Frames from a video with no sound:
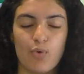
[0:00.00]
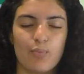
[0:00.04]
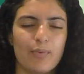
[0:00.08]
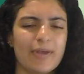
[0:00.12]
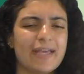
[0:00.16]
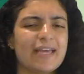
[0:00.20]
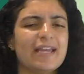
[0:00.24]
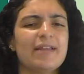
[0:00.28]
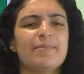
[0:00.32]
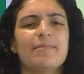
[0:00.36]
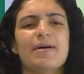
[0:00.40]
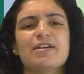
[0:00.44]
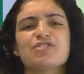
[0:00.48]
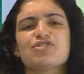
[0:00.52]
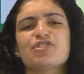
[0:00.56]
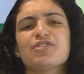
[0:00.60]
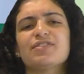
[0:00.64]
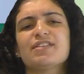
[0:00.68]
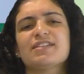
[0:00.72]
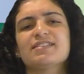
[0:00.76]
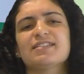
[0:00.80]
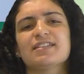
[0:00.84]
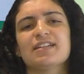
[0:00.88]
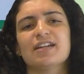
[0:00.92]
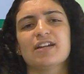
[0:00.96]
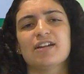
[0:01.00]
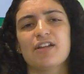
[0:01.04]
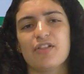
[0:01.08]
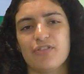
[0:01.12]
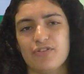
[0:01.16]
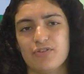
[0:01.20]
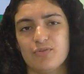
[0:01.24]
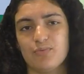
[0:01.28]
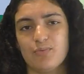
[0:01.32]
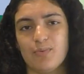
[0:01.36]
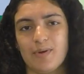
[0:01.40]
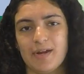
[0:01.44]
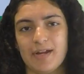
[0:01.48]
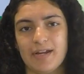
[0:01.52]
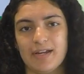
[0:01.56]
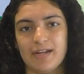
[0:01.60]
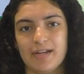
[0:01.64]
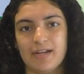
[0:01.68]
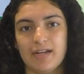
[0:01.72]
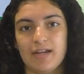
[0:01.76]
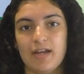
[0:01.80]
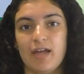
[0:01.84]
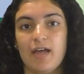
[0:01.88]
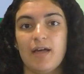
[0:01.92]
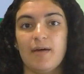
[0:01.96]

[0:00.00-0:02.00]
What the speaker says: We can imagine this in another way.